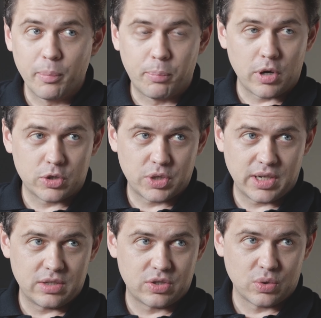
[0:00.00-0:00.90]

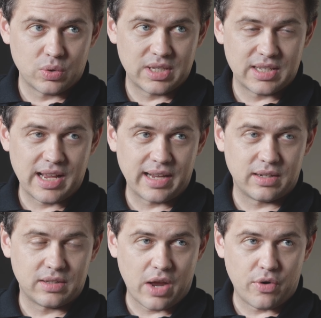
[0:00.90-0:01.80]
blockchain sources like
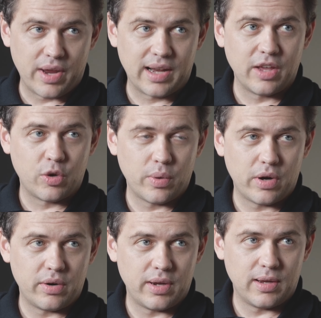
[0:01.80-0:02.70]
directly
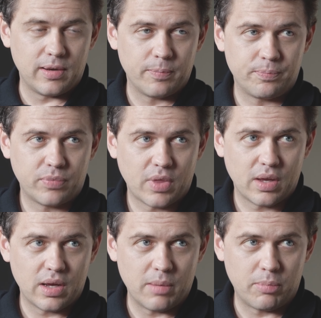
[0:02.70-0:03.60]
querying
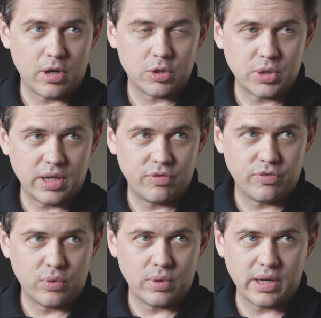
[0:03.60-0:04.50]
a blockchain
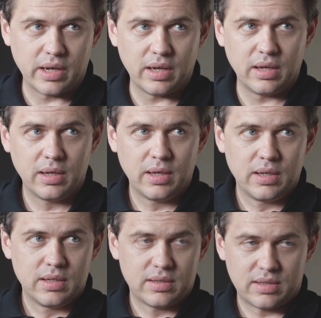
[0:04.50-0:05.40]
for a
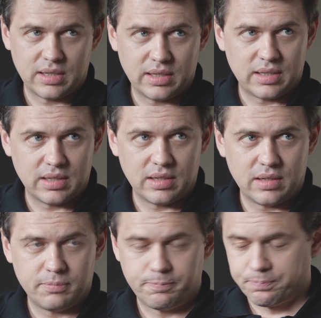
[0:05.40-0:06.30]

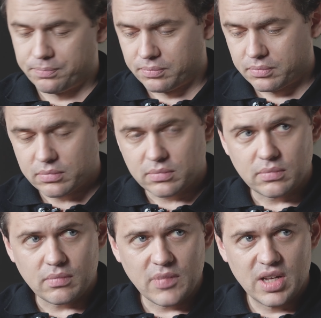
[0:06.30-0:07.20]
certain
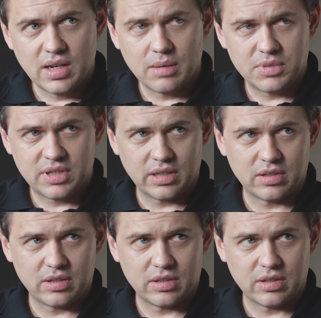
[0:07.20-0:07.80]
set